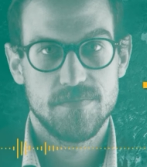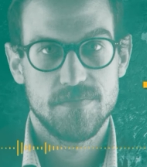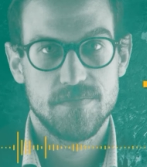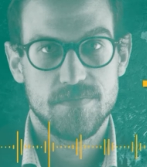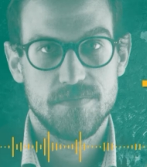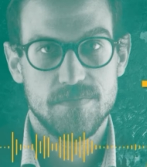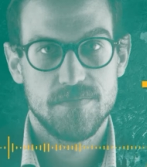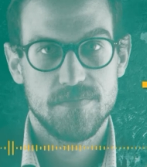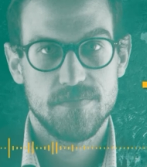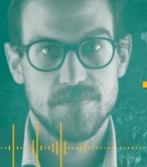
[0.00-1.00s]
Neither
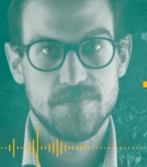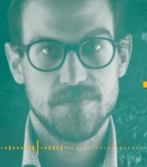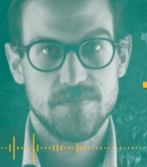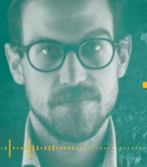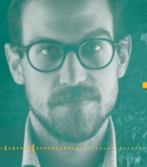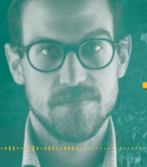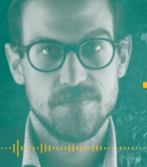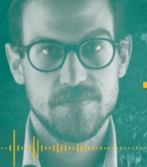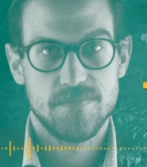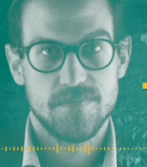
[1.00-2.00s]
have really changed the
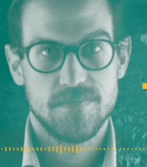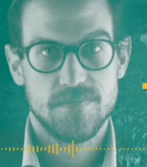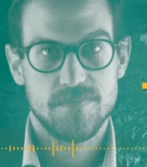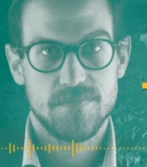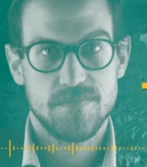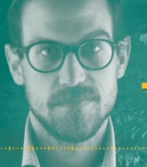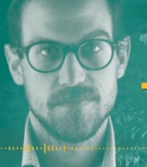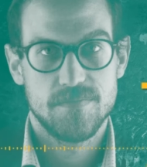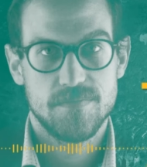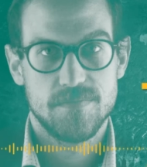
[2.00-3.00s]
tone, though, it must
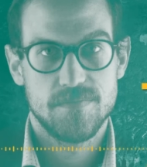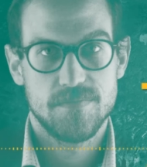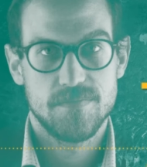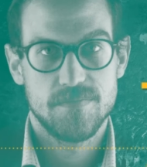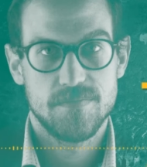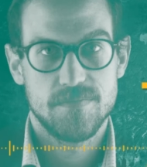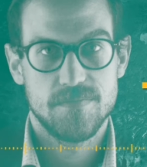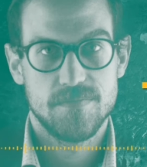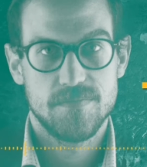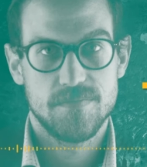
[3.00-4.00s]
be said,
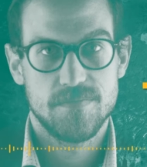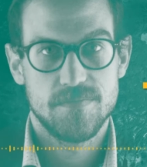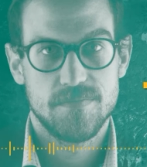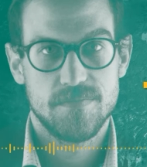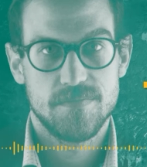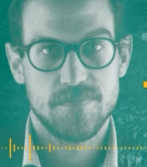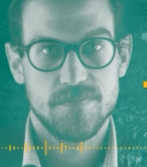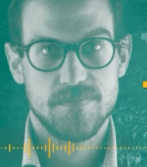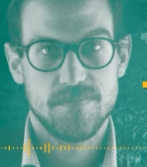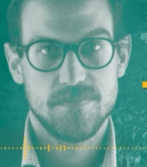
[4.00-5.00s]
and the
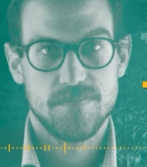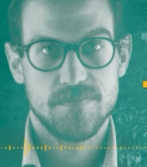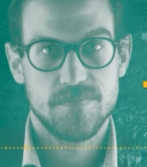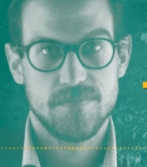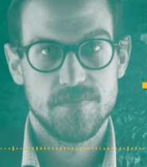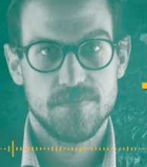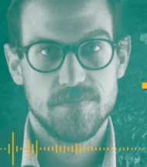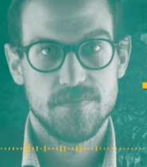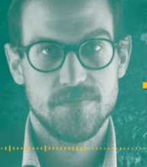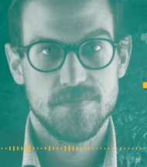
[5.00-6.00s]
economy really remains
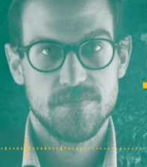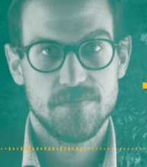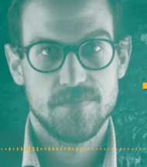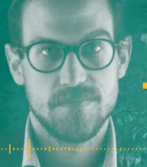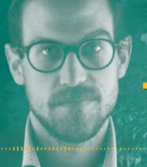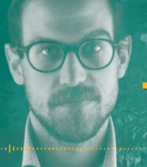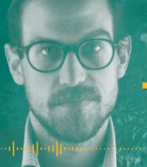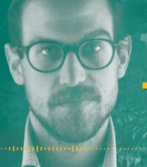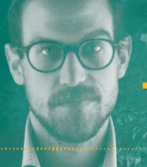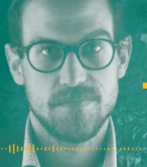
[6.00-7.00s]
uppermost in
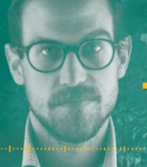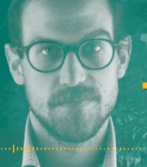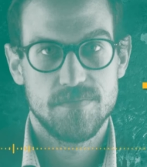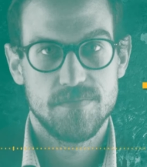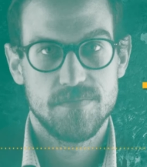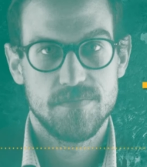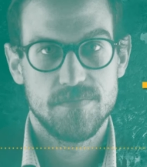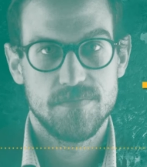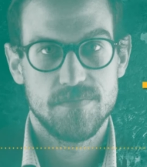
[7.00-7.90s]
people's minds.